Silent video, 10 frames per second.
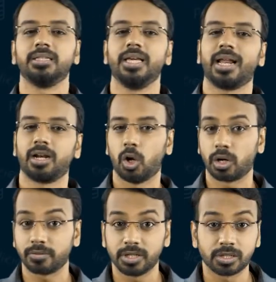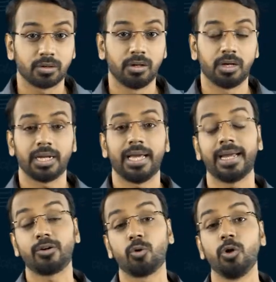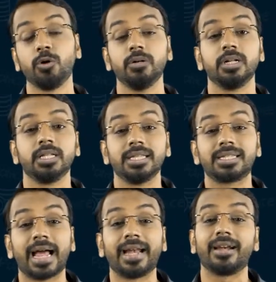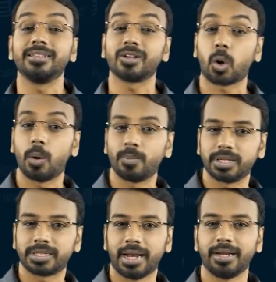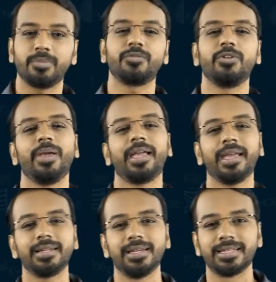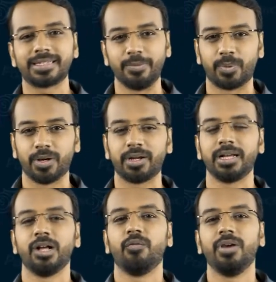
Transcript: There are a lot of things to learn, and I told you this standard is a complex standard, but we'll make it simpler.